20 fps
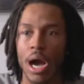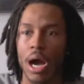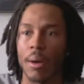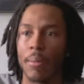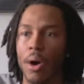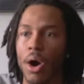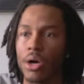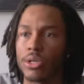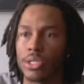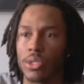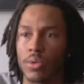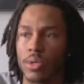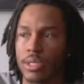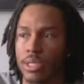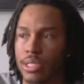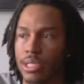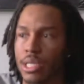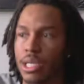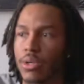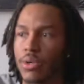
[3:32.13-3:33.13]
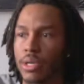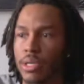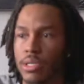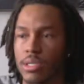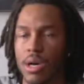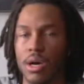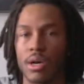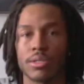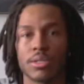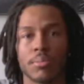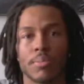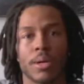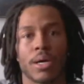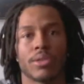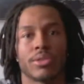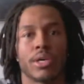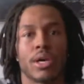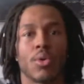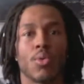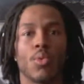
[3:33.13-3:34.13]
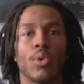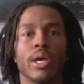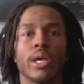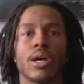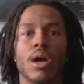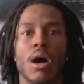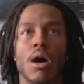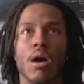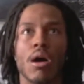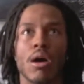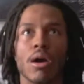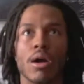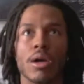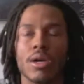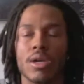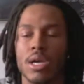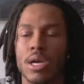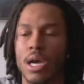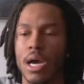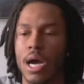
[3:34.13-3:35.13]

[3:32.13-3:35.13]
Also in The Secret, it talks about that we are,